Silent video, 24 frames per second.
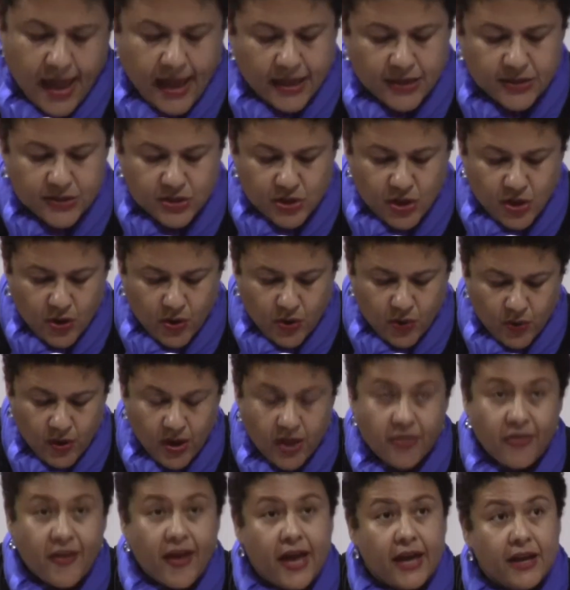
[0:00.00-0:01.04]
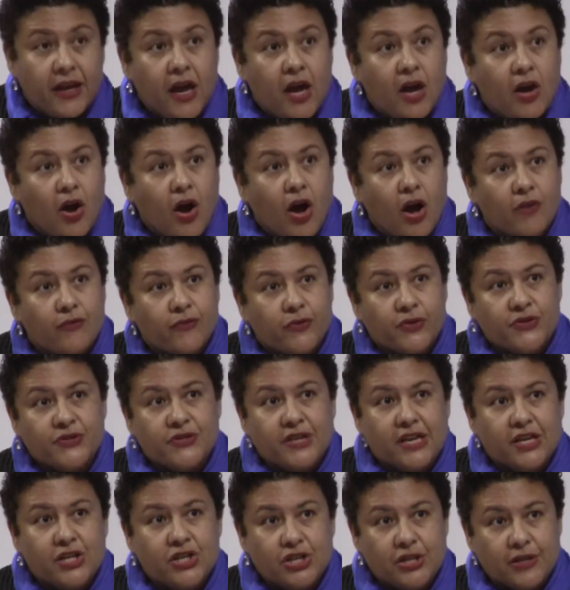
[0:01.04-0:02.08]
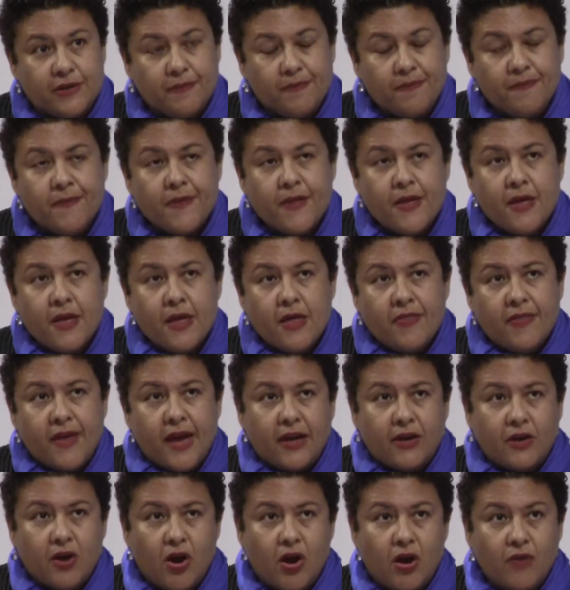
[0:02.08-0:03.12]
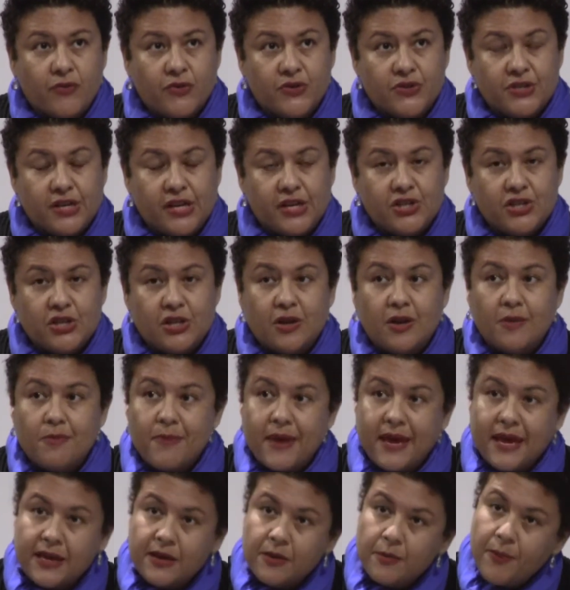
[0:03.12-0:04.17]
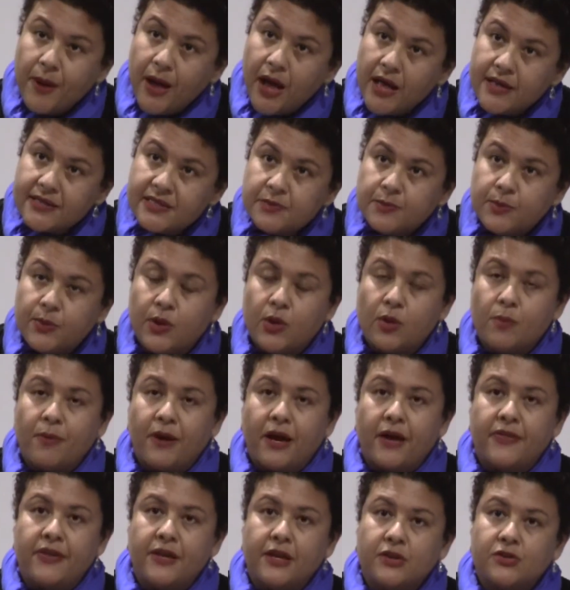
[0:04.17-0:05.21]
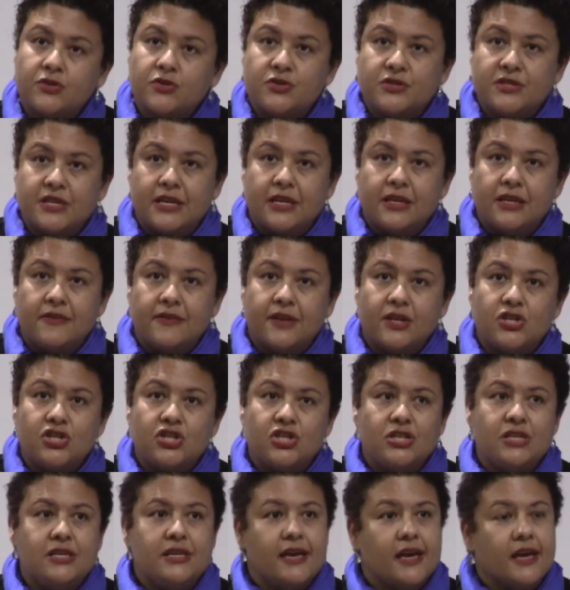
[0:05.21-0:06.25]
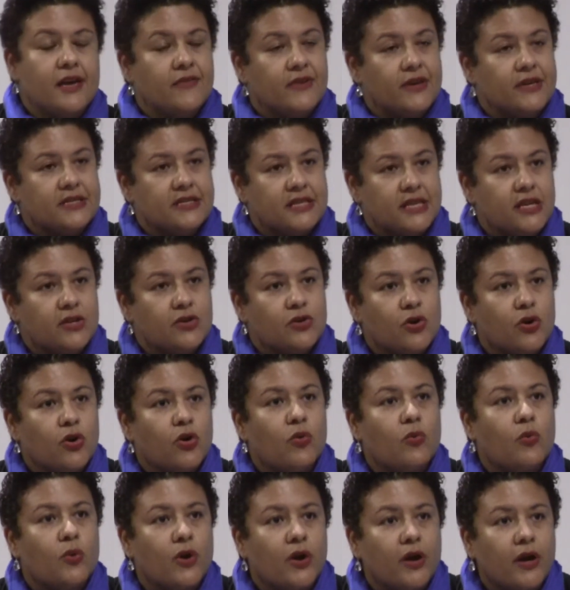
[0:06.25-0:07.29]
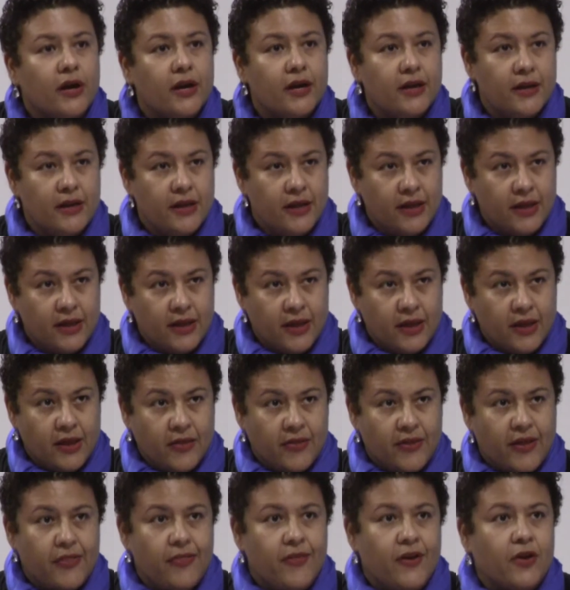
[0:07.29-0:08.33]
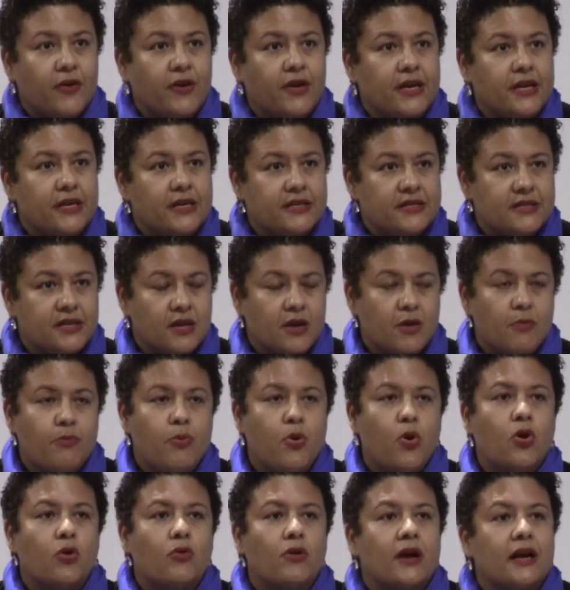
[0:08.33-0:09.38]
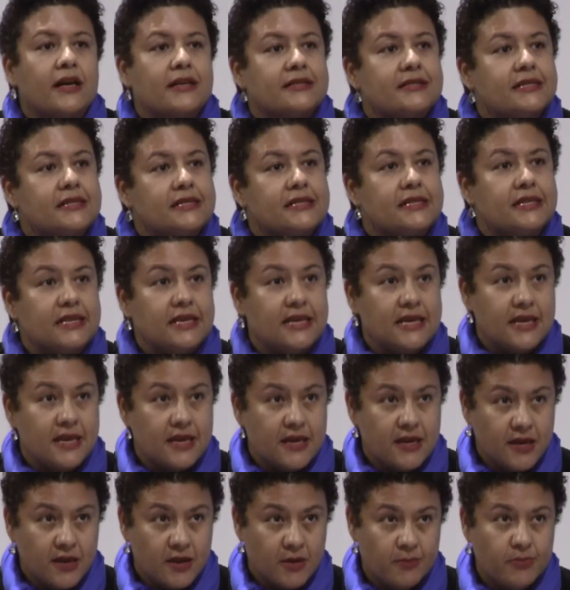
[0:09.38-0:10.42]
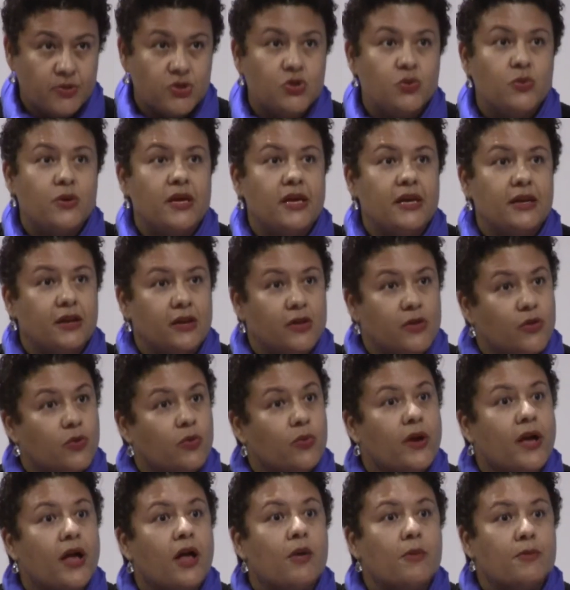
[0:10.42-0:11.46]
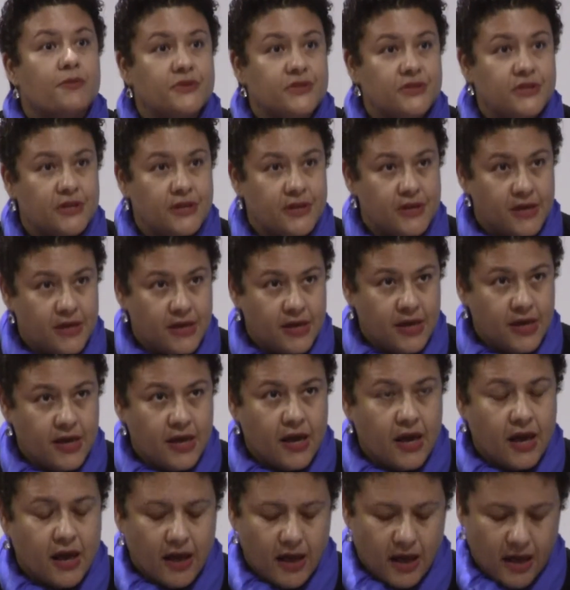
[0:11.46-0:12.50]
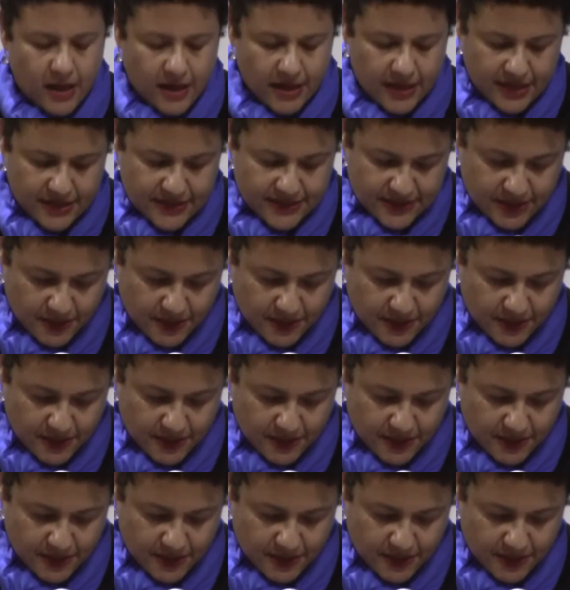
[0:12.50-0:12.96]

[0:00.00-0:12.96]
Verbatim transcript: And so that conversation, that conversation made possible by the understanding that she gave us in her work that there is porosity between the realms, uh, is